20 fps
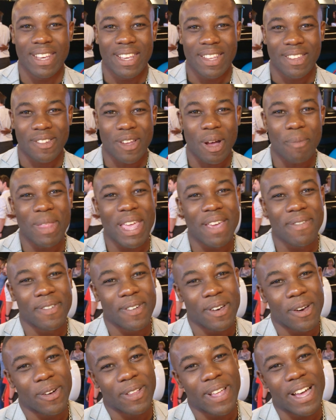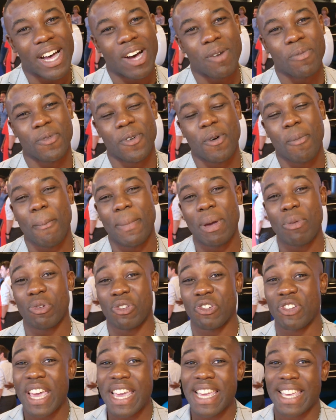So I'm Nathan Connor, I'm from
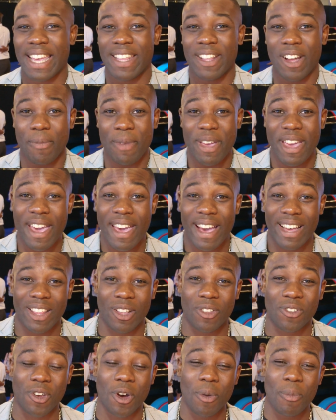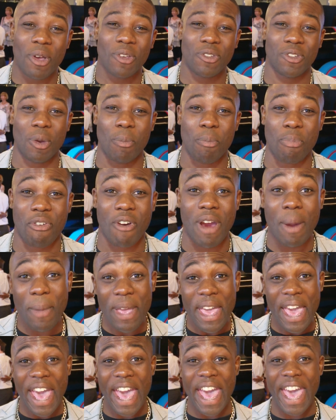Milkshake, and I'm here at the Thomas
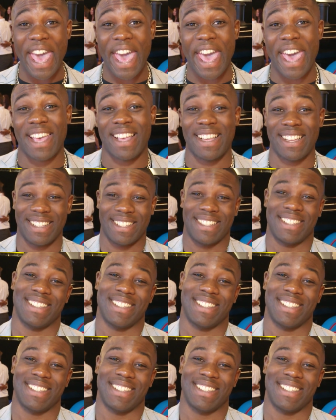Premiere.